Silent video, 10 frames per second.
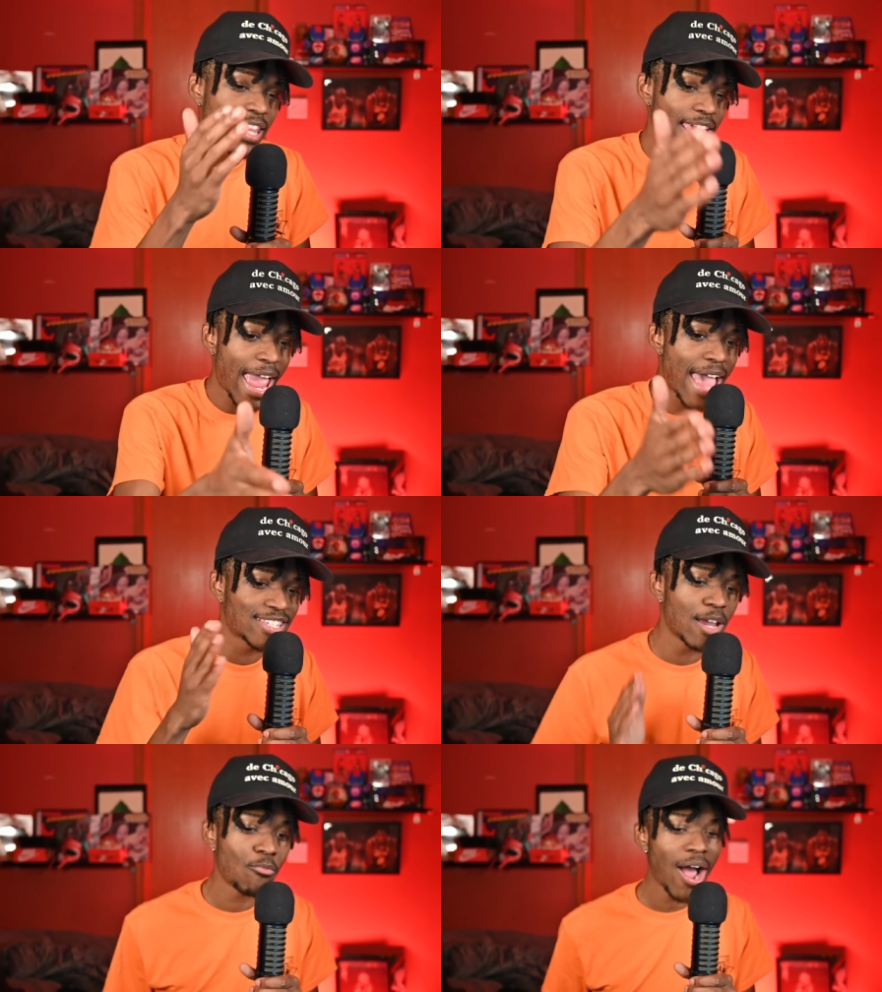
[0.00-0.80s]
they
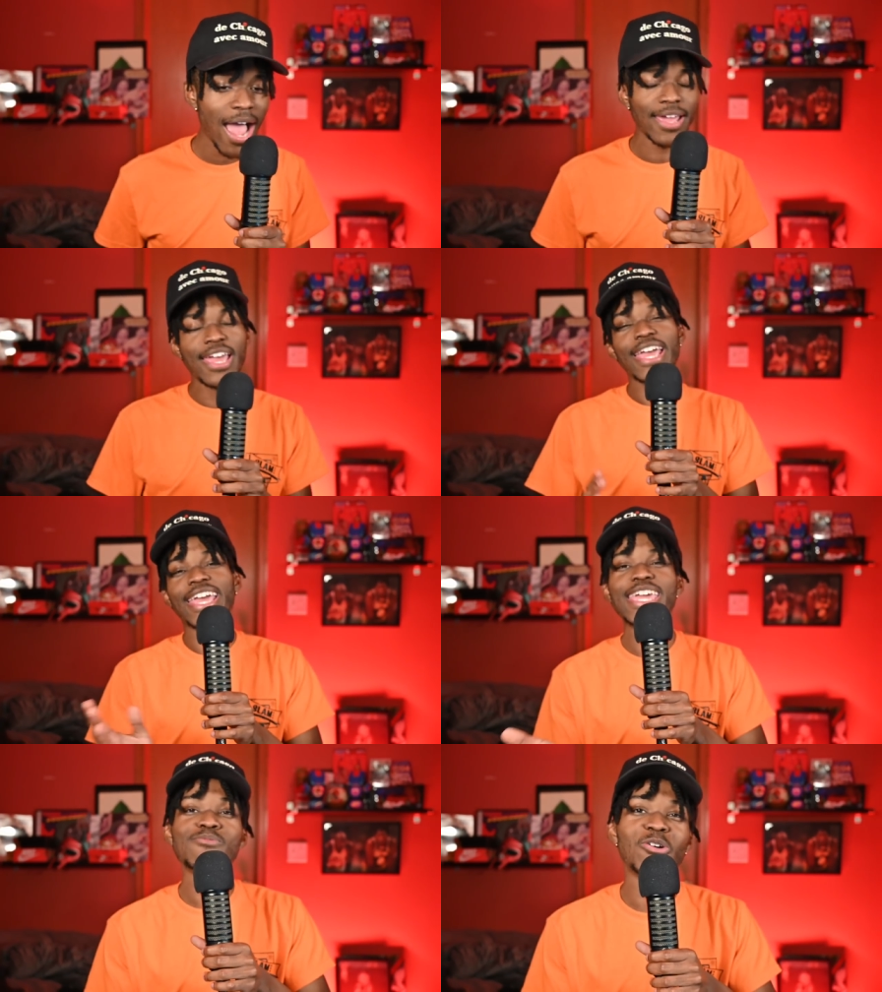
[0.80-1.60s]
ask him why,
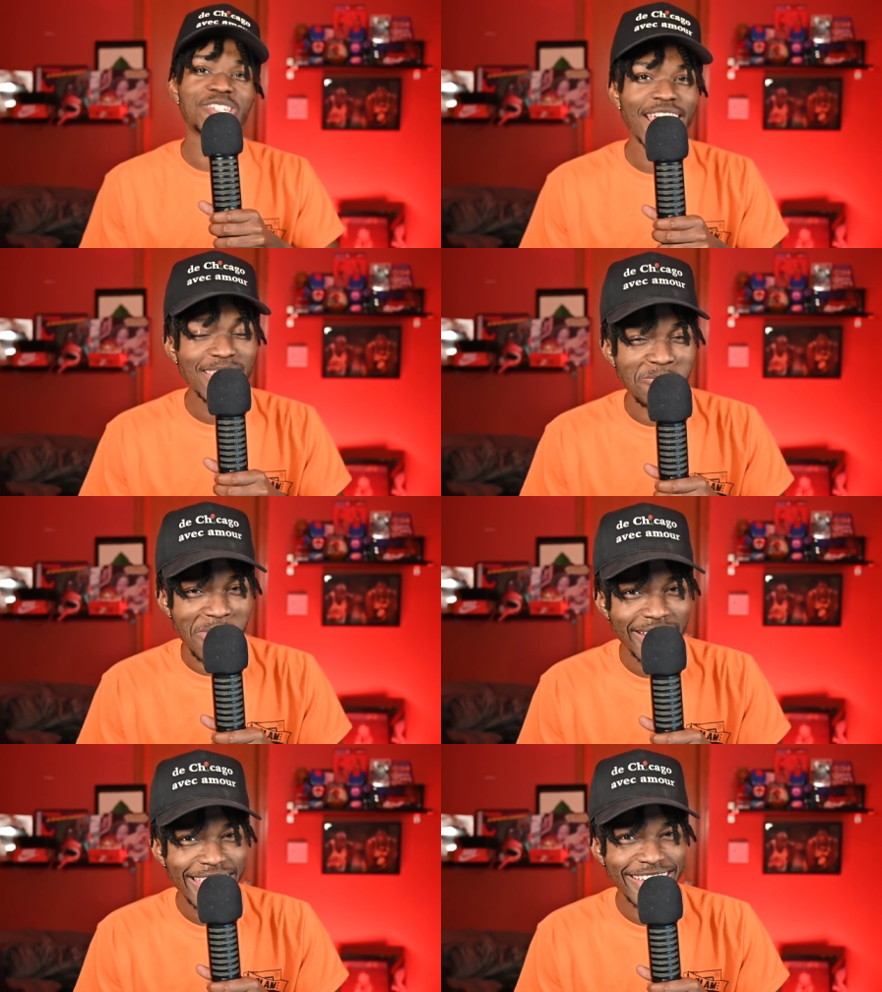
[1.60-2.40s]
and he won't say the
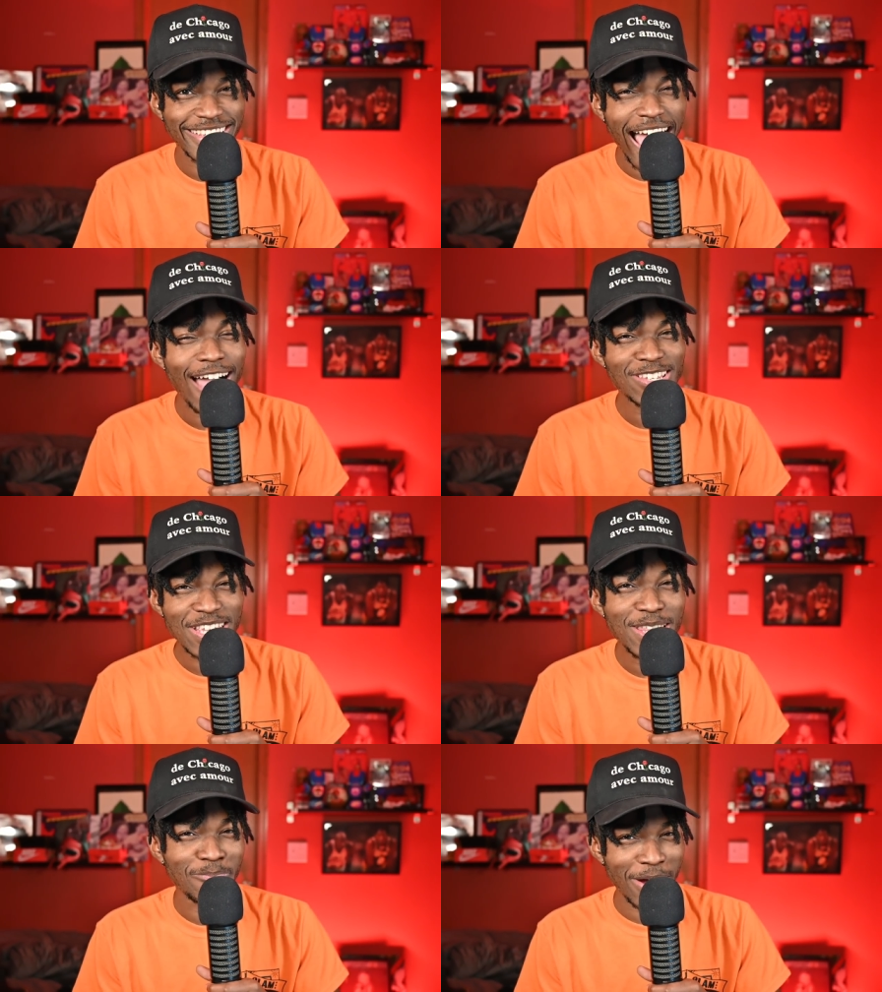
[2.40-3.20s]
money because
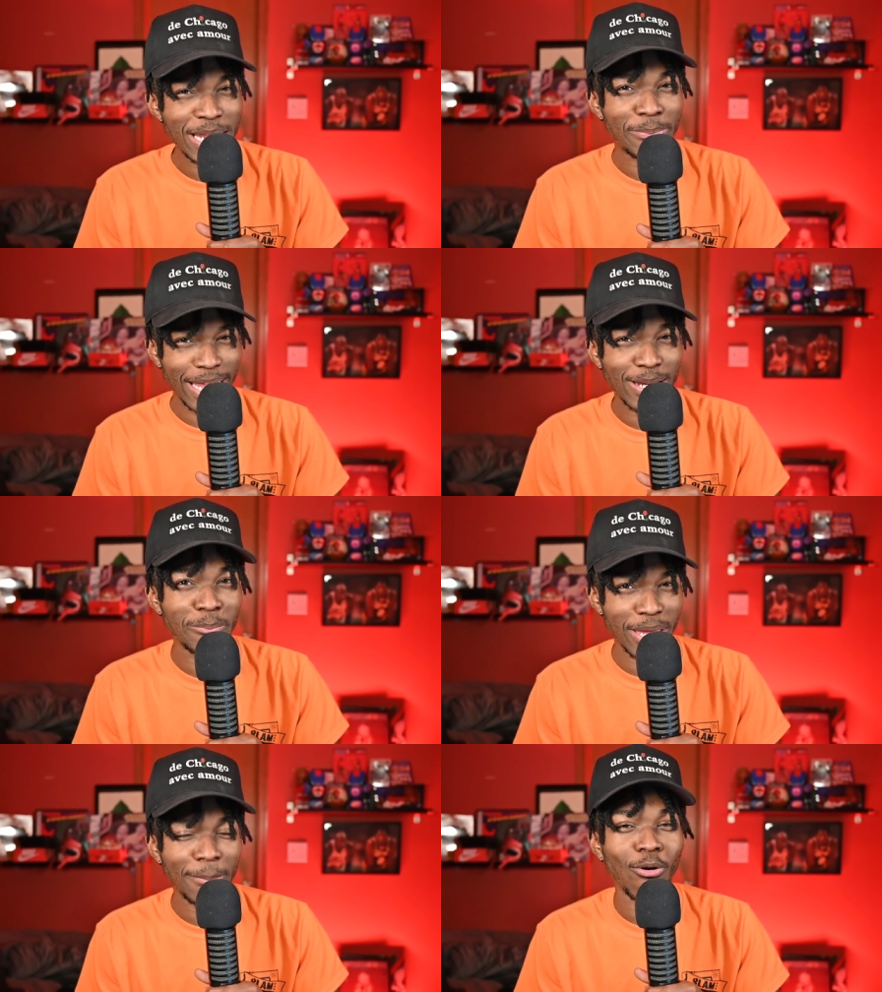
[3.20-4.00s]
obviously the money played a
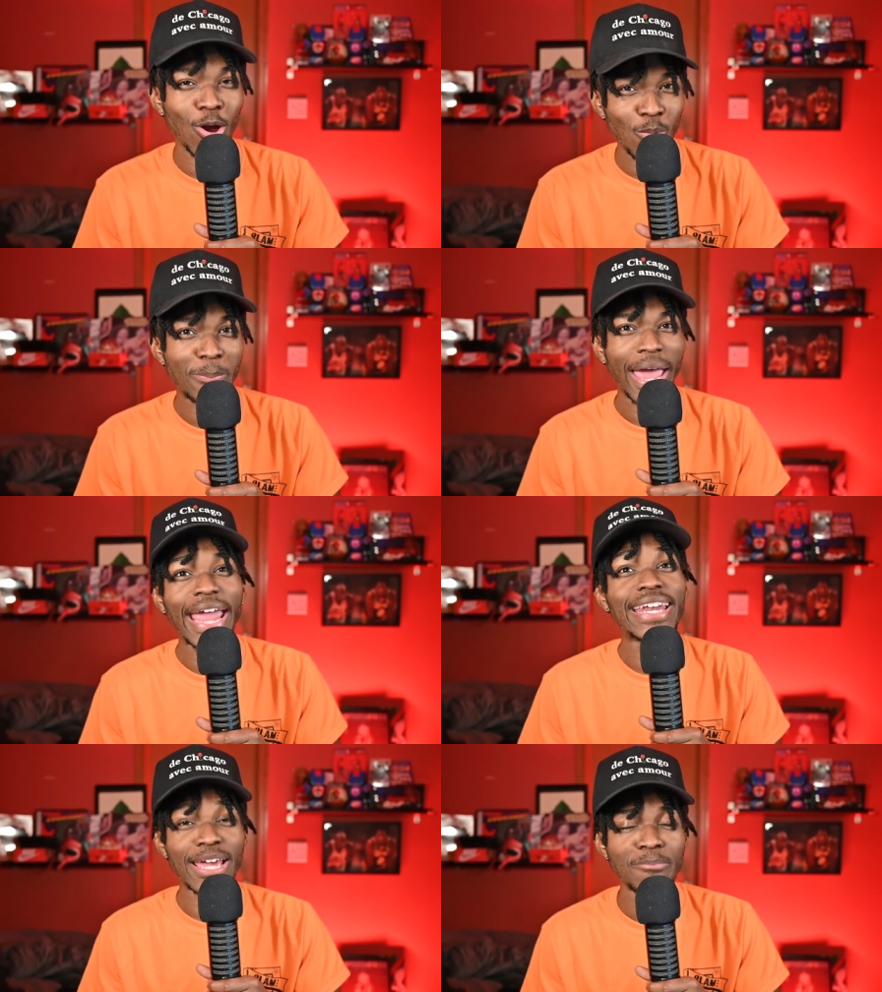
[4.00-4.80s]
big part. We
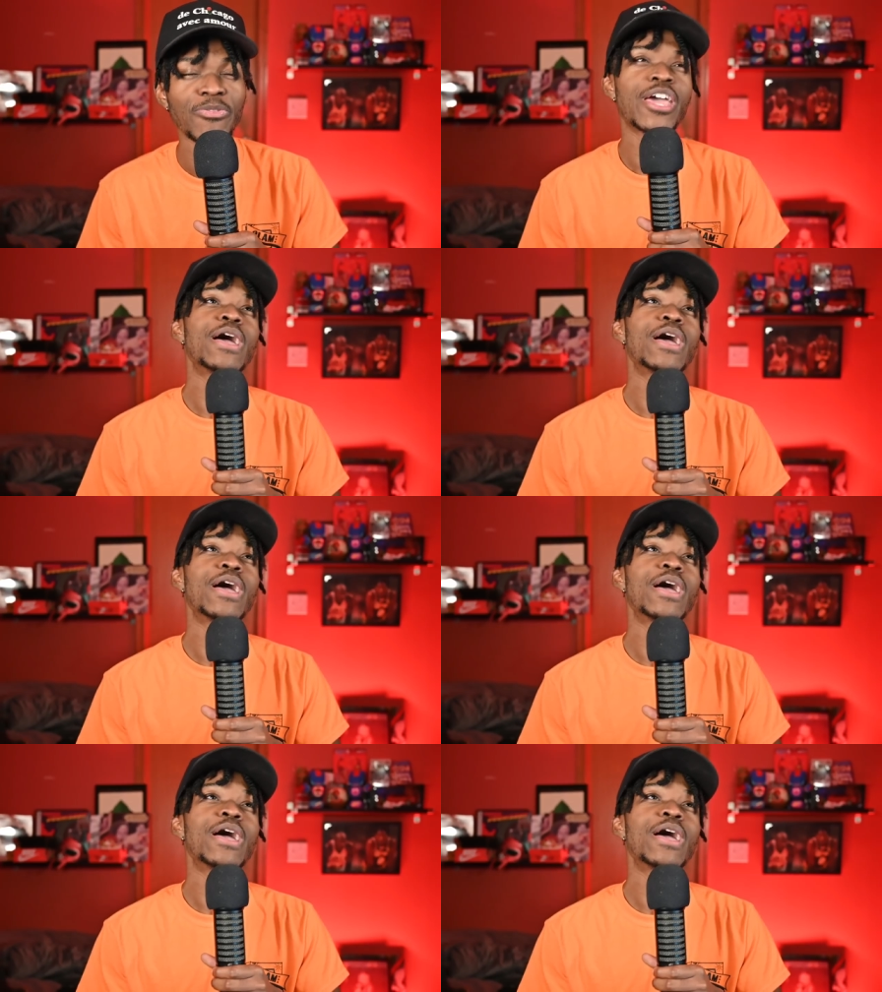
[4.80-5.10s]
paid him.